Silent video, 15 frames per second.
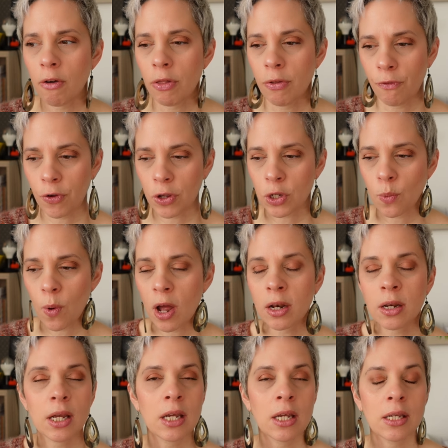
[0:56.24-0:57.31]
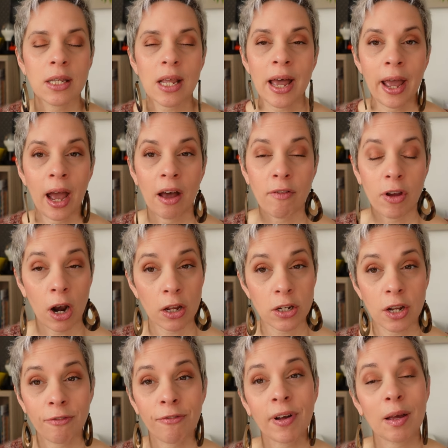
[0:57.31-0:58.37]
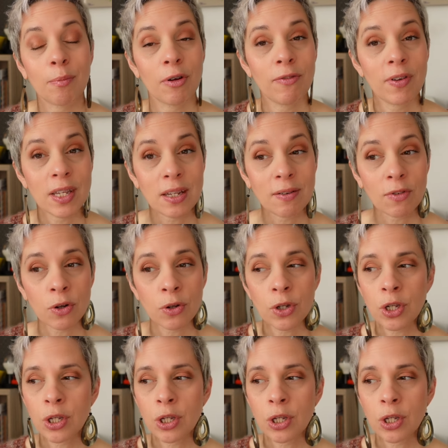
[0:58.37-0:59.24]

The first one is I have a lot of fiber festivals,